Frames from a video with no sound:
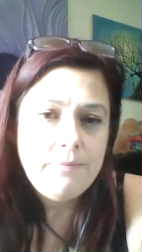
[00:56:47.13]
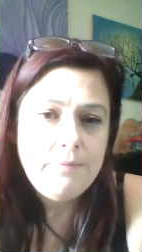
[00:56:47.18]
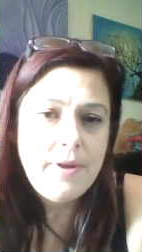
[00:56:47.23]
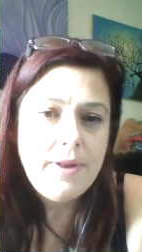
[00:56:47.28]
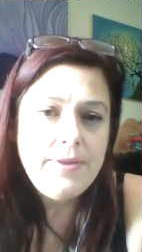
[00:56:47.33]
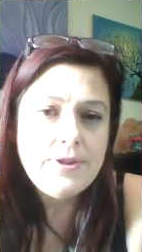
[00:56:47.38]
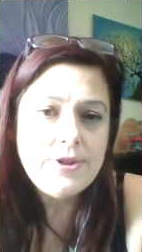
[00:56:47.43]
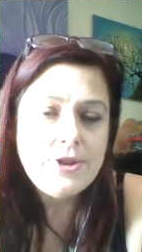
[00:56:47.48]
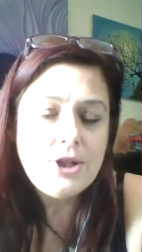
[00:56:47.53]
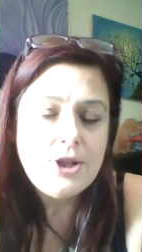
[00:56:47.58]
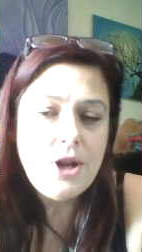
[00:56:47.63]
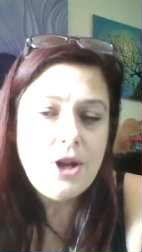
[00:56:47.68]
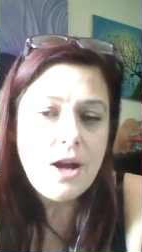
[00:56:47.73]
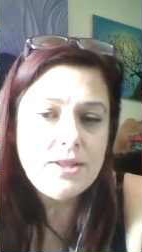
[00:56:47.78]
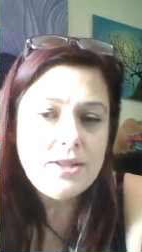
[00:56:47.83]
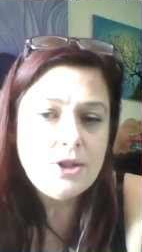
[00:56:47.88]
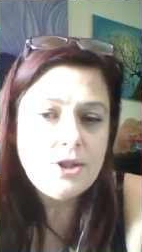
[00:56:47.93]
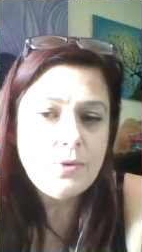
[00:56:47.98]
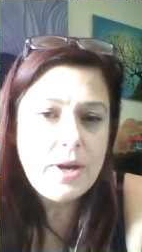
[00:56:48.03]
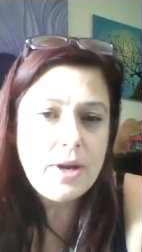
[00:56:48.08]
And there's
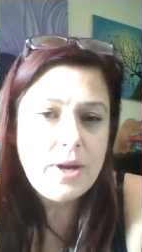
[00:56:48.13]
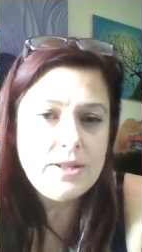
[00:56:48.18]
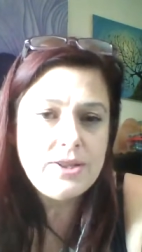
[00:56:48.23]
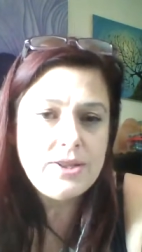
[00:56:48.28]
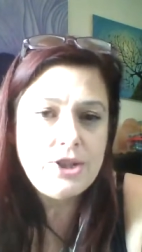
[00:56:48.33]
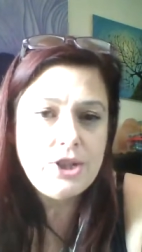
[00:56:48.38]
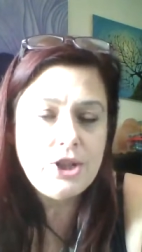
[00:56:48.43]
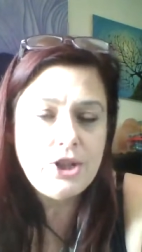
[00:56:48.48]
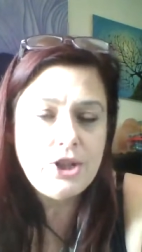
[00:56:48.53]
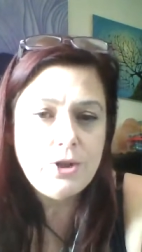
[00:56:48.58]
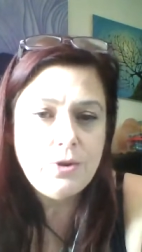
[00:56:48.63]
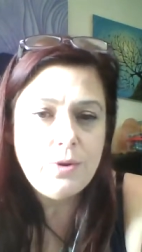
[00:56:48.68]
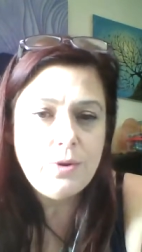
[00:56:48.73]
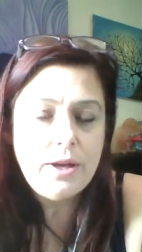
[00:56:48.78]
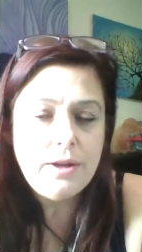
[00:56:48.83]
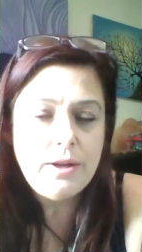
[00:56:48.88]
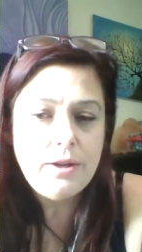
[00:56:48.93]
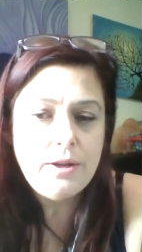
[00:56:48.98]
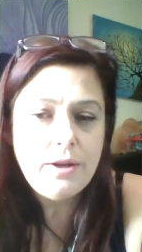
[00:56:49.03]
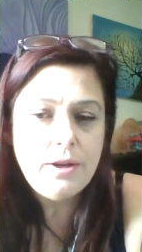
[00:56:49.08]
lots of ways to do
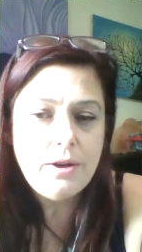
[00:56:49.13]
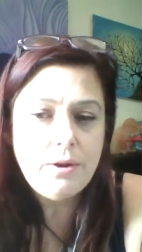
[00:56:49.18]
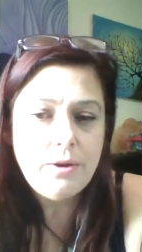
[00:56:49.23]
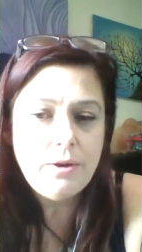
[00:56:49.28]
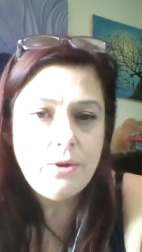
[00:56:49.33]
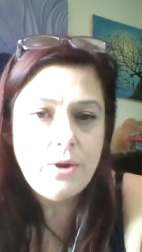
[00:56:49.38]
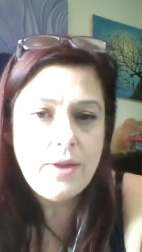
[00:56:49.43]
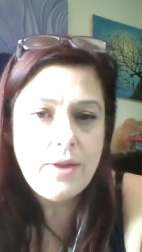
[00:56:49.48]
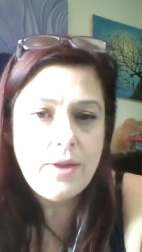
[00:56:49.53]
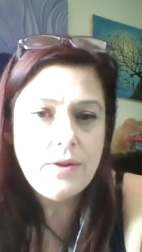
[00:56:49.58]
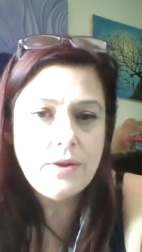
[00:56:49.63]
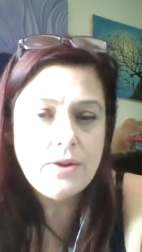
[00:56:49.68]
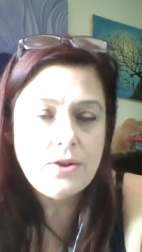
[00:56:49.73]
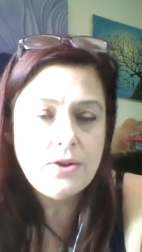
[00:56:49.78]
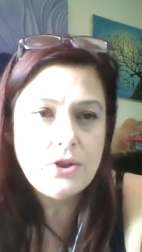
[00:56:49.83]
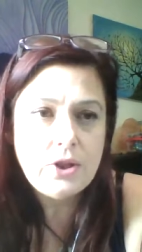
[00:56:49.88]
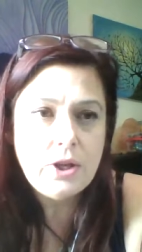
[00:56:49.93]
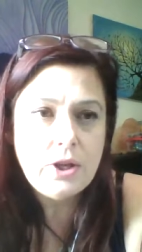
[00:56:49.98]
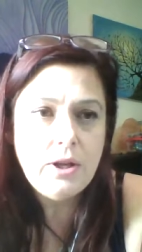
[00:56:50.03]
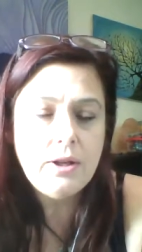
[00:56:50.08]
it, you know, and
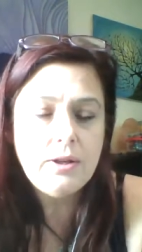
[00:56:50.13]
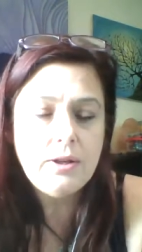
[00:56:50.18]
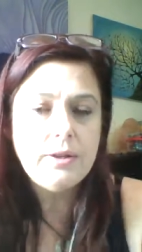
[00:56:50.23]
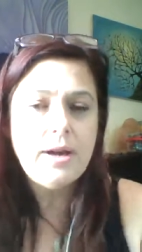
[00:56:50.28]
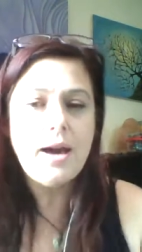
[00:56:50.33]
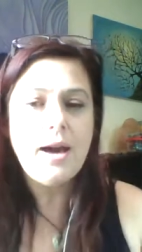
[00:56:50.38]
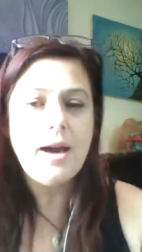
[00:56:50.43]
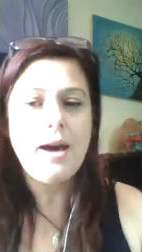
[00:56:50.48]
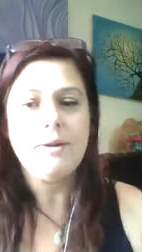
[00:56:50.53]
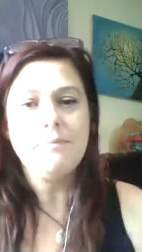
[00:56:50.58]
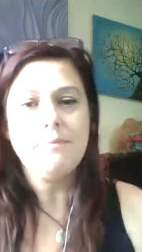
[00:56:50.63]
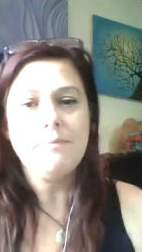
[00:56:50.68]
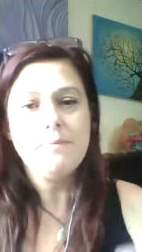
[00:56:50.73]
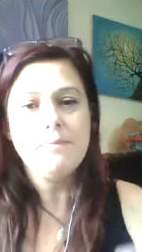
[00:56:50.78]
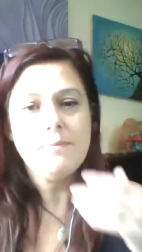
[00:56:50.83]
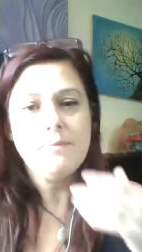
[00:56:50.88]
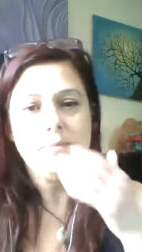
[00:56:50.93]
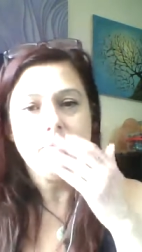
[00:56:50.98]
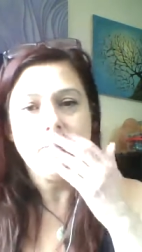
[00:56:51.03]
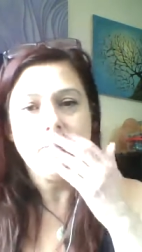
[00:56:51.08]
there's,
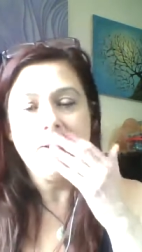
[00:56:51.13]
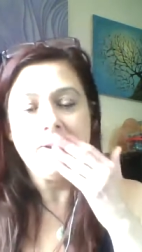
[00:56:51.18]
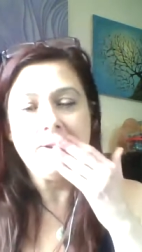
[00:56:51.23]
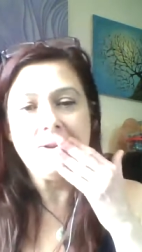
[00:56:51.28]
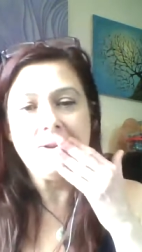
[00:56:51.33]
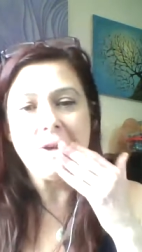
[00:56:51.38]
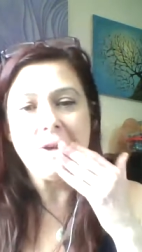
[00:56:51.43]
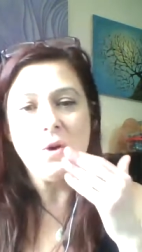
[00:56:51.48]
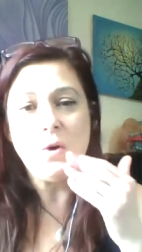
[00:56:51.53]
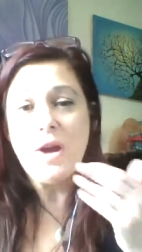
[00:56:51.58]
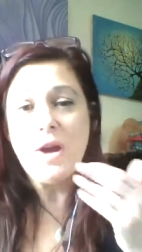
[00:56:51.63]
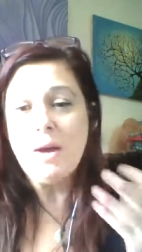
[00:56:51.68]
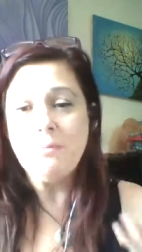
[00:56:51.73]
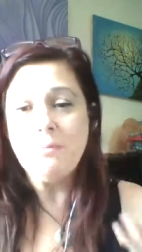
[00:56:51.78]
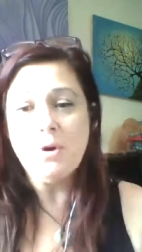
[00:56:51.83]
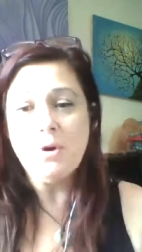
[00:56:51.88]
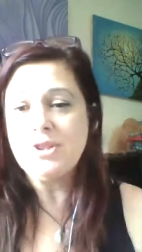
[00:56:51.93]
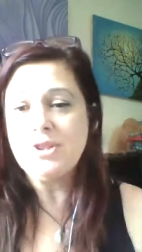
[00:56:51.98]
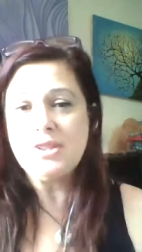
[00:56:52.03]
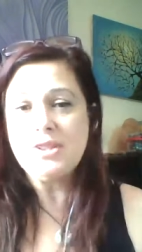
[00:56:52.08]
you know,
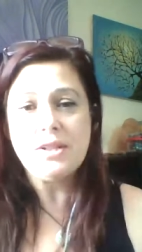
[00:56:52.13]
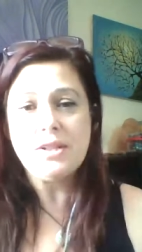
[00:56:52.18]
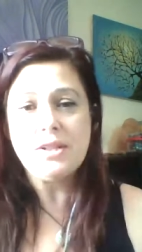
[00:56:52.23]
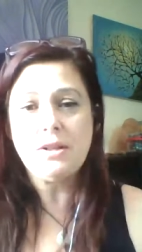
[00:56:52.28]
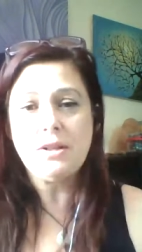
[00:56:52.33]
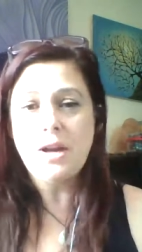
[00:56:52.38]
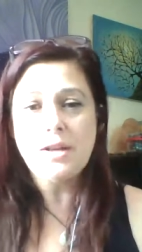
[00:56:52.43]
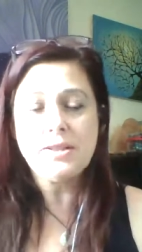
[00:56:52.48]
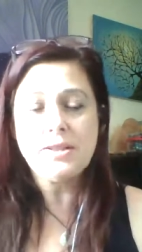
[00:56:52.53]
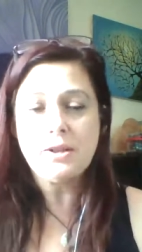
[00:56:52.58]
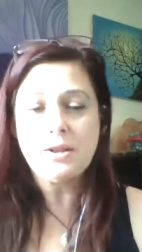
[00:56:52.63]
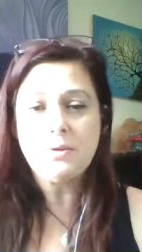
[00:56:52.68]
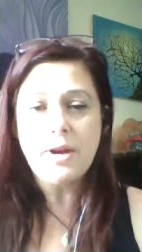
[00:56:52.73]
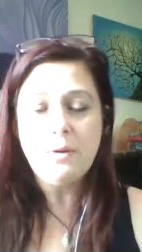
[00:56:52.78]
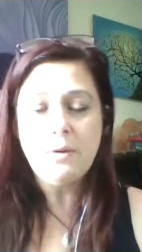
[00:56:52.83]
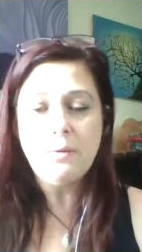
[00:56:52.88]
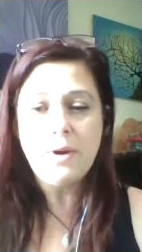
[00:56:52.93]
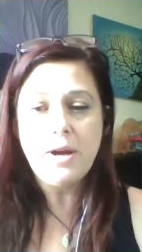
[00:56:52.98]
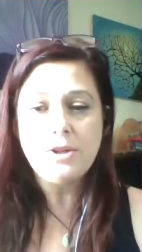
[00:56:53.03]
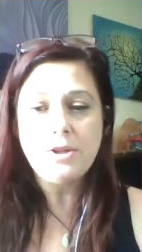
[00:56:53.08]
hypnosis is a great
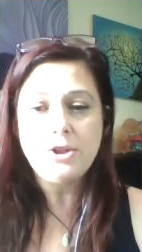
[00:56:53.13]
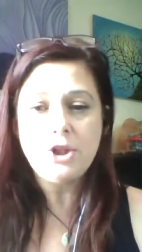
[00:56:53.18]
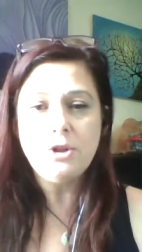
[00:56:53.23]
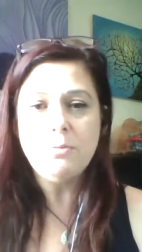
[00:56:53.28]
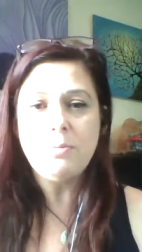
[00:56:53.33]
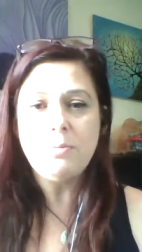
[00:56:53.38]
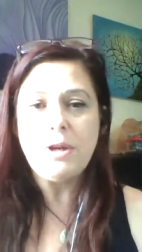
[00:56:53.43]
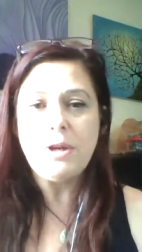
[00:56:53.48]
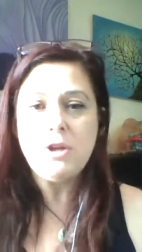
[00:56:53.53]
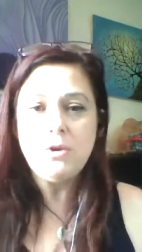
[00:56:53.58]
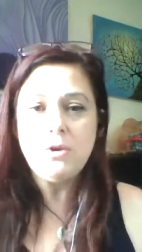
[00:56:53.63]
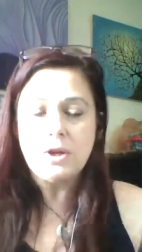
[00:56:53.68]
way too, but